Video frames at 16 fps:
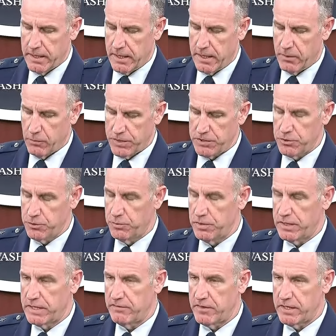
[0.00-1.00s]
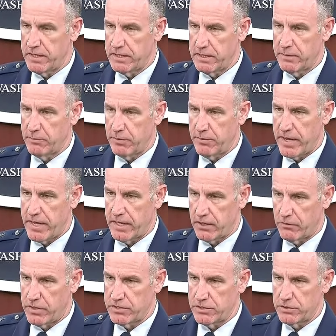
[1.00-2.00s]
uh, we do believe that a diplomatic
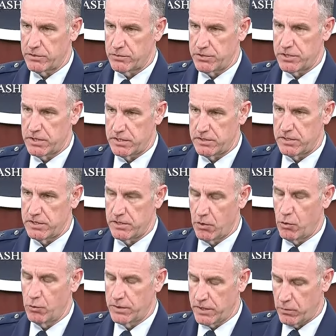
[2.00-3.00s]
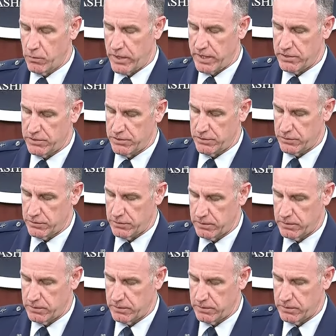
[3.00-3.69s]
resolution is the only way to